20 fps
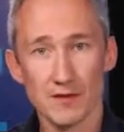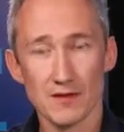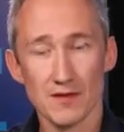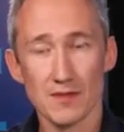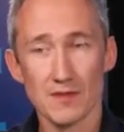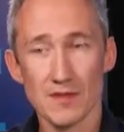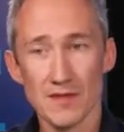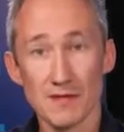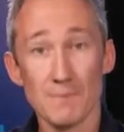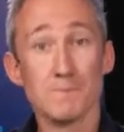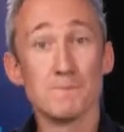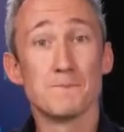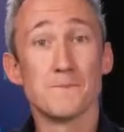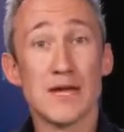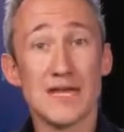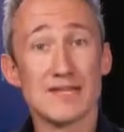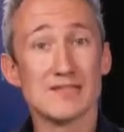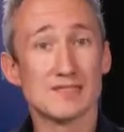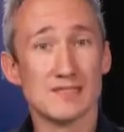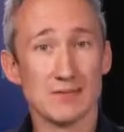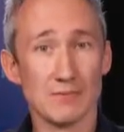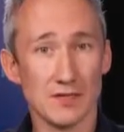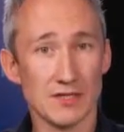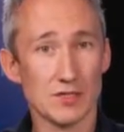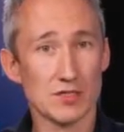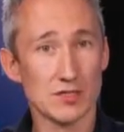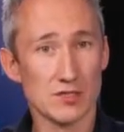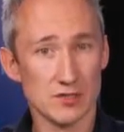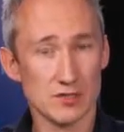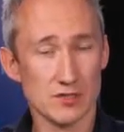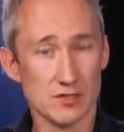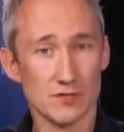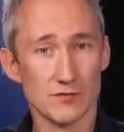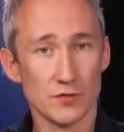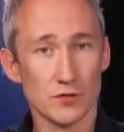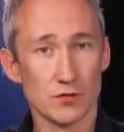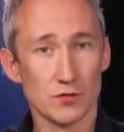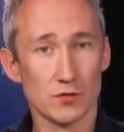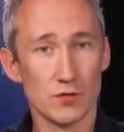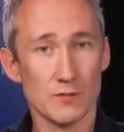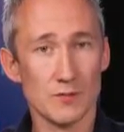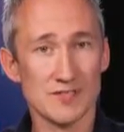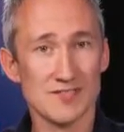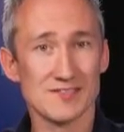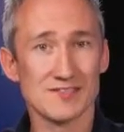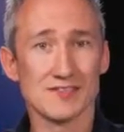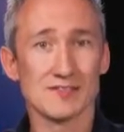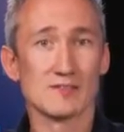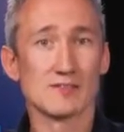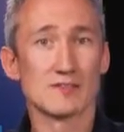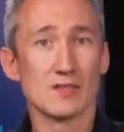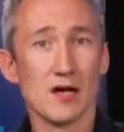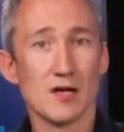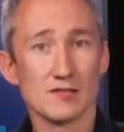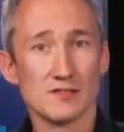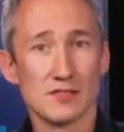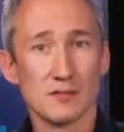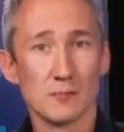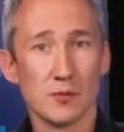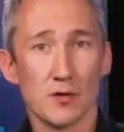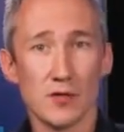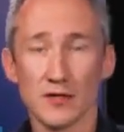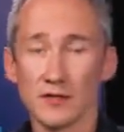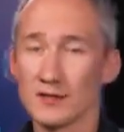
the base image, the server core image, as its starting point.